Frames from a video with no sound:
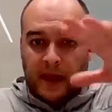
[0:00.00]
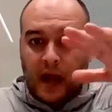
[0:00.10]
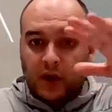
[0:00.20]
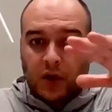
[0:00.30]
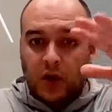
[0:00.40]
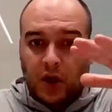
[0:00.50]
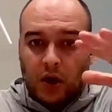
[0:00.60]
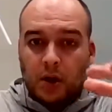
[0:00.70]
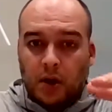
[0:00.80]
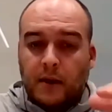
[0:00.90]

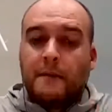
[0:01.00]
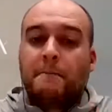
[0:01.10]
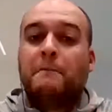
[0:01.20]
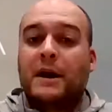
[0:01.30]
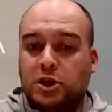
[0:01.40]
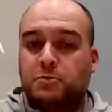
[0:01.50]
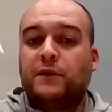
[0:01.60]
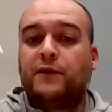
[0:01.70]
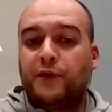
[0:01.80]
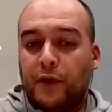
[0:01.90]
alcohol, much
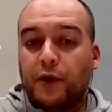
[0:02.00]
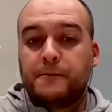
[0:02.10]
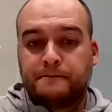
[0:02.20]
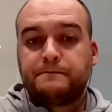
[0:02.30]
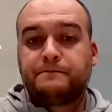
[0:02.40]
before.